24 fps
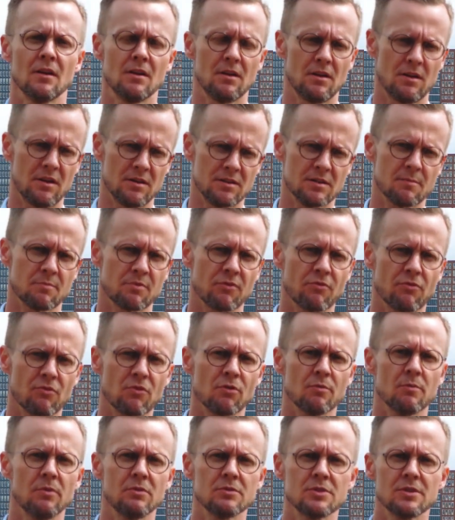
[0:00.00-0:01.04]
as a
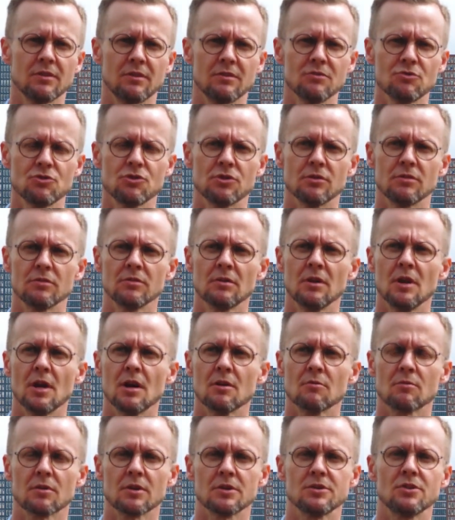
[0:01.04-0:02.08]
preferable solution,
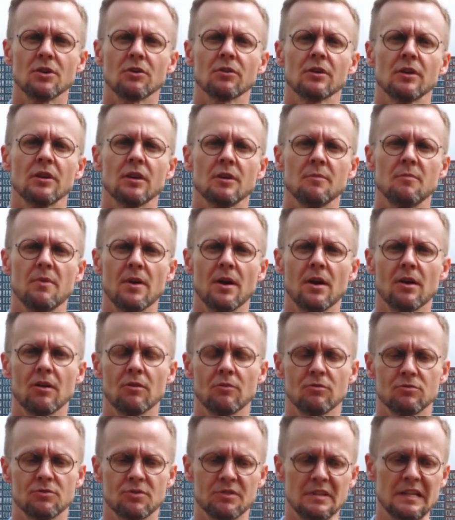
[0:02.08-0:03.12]
we're talking
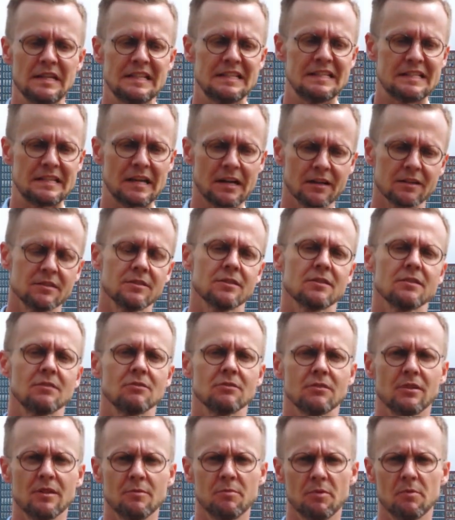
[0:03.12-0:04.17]
about technical
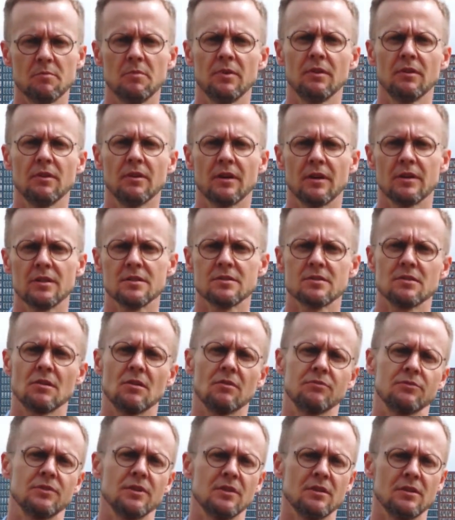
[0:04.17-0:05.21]
capabilities
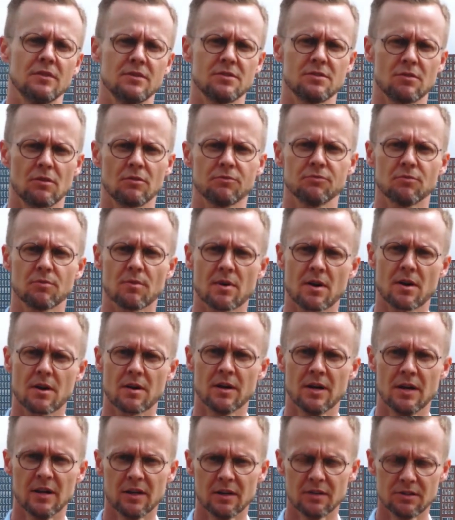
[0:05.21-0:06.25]
of the software
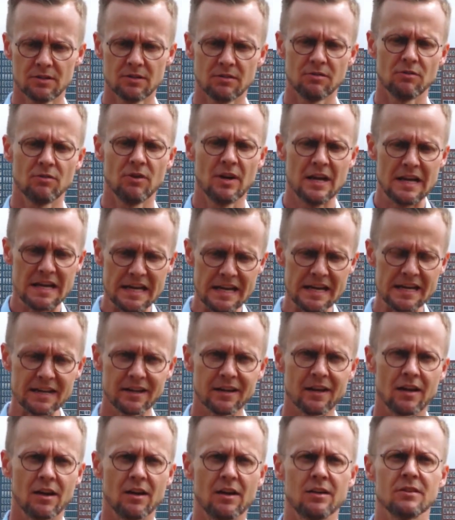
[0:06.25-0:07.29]
to
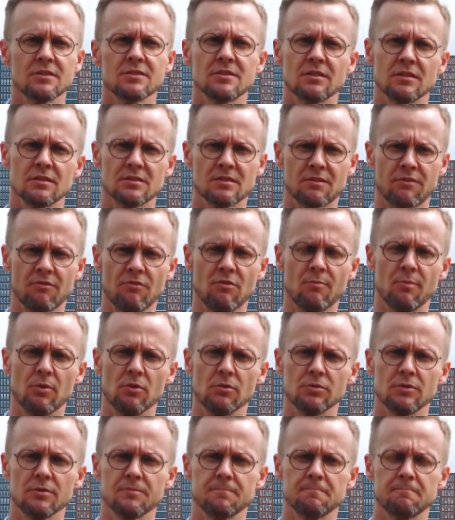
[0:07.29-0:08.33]
enhance its throughput.